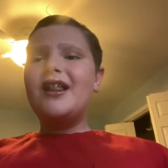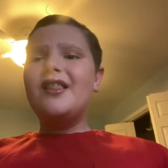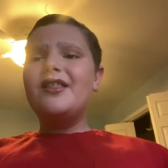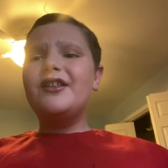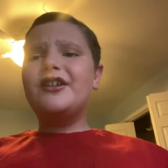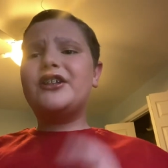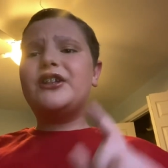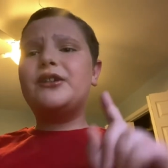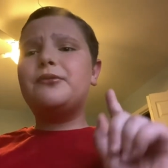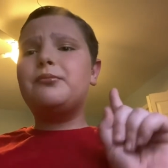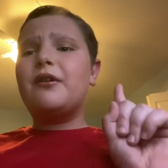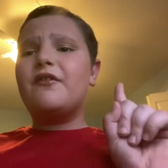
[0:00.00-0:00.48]

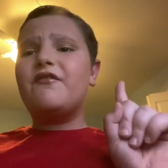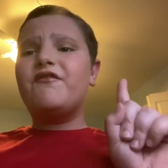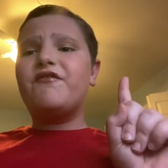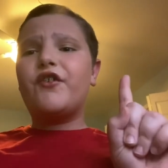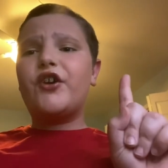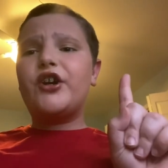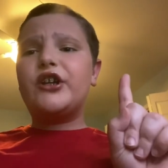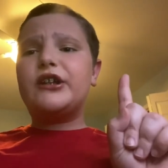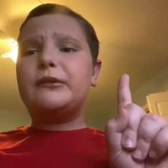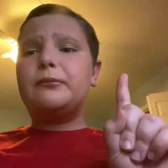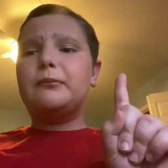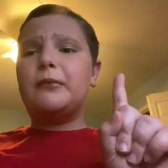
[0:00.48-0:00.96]
This is my
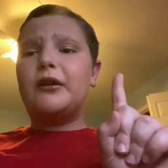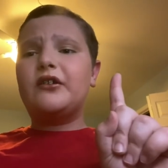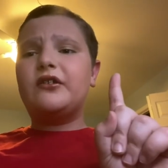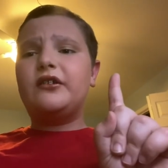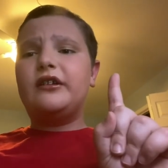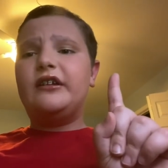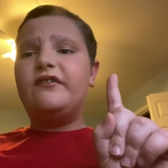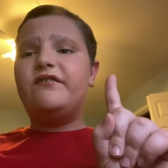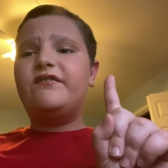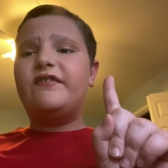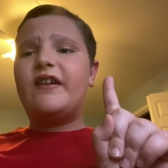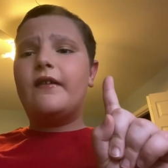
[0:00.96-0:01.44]
first
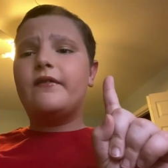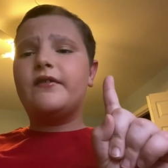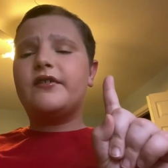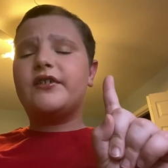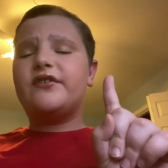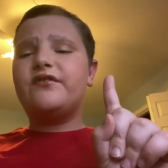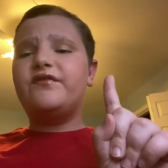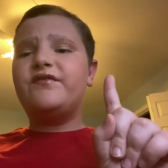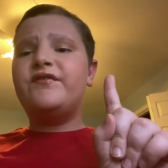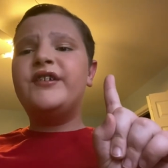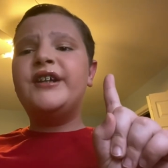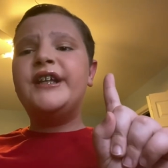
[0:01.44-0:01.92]
monthly
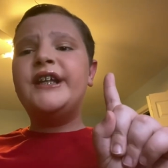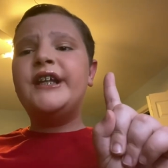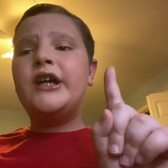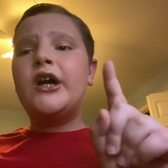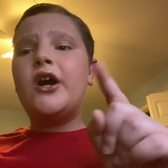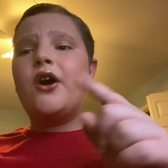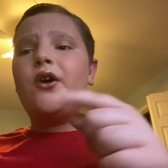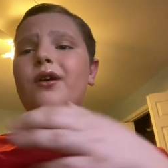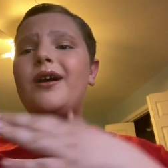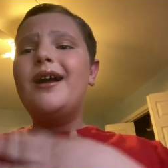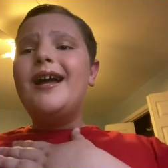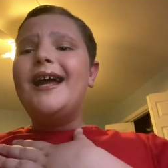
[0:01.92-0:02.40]
favorites
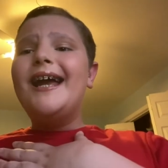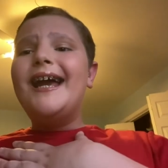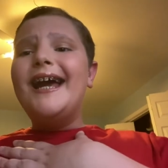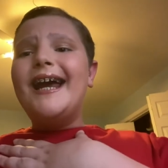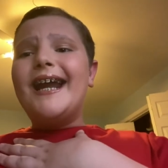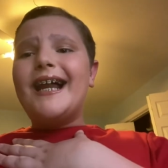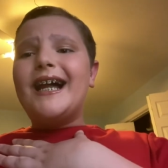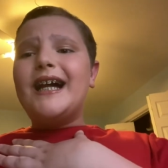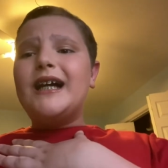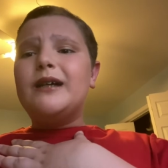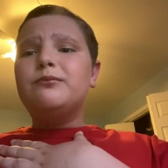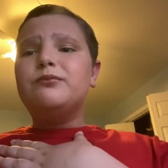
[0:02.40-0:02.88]
video,
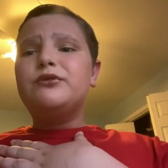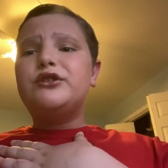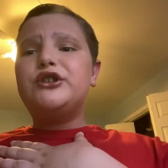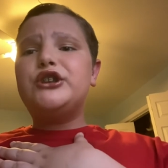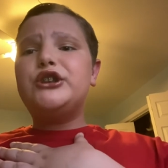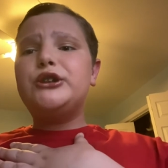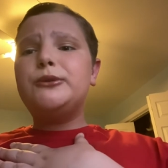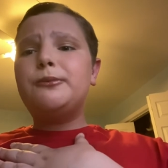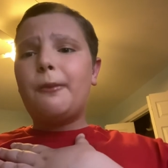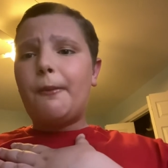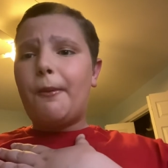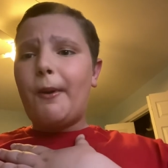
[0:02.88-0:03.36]
and I'm
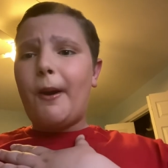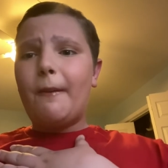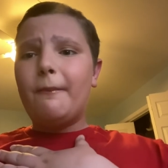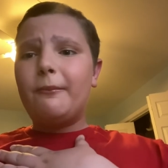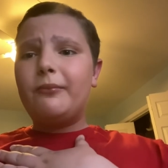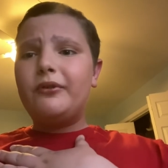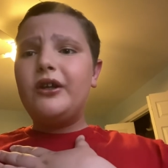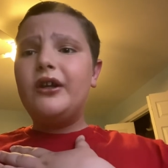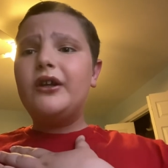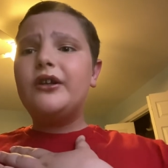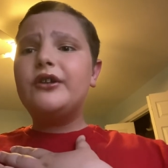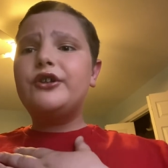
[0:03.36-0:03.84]
super
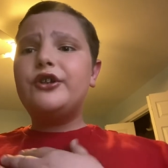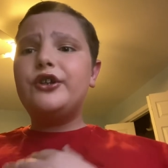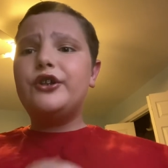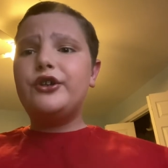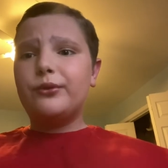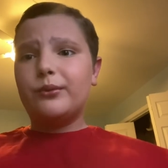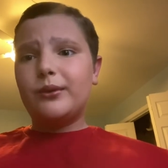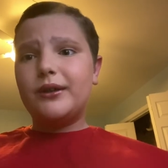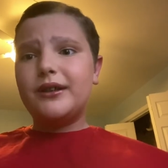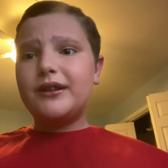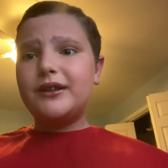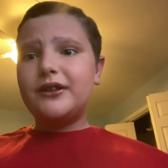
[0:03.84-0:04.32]
pumped to
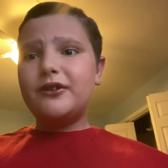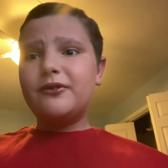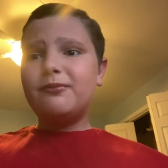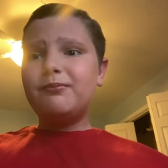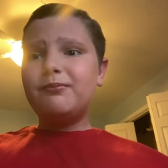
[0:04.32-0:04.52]
do it.